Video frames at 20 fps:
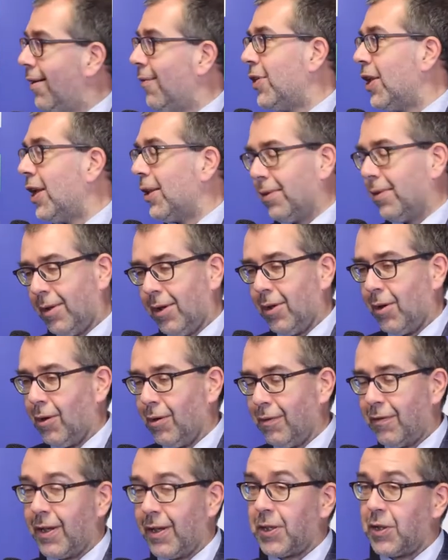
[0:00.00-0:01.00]
Then, you
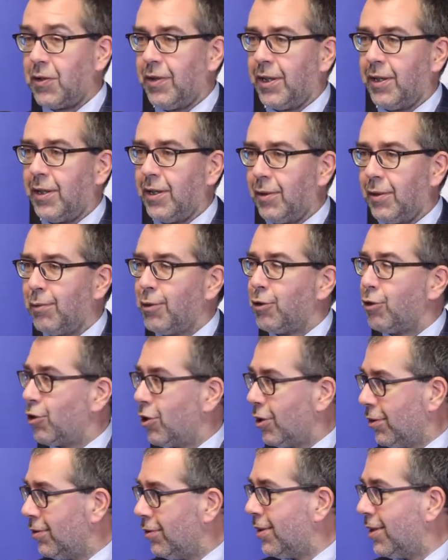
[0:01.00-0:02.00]
know, Franz Ferdinand was
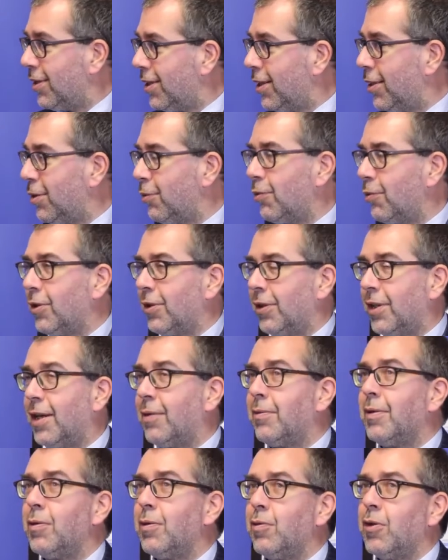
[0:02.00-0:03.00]
shot and there, were,
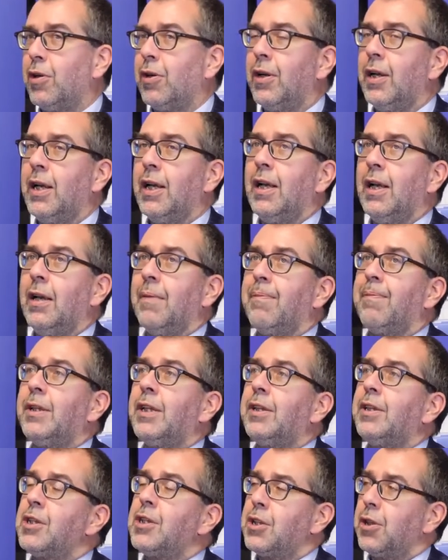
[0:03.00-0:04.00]
there we were.
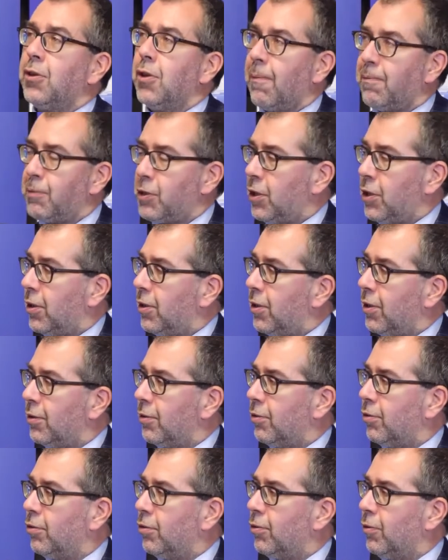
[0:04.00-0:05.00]
But it is an
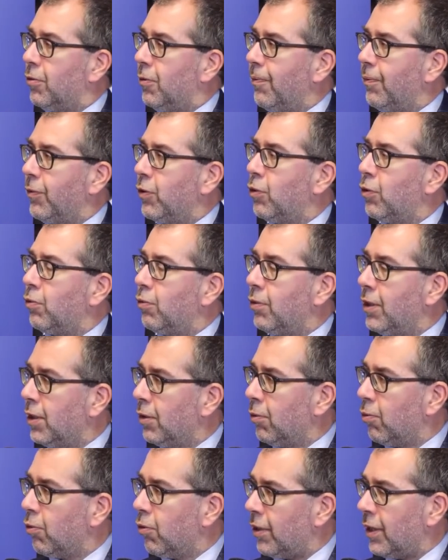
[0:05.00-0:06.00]
obstacle to, to
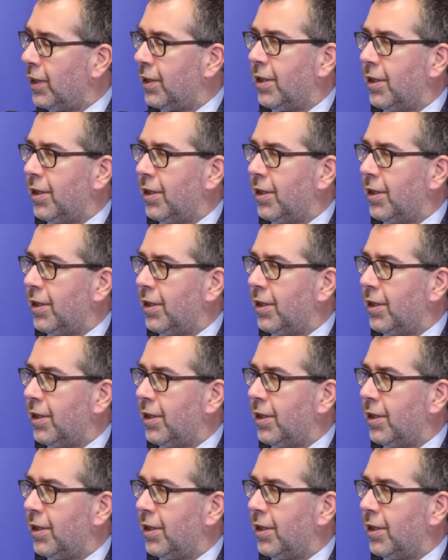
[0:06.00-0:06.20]
real war.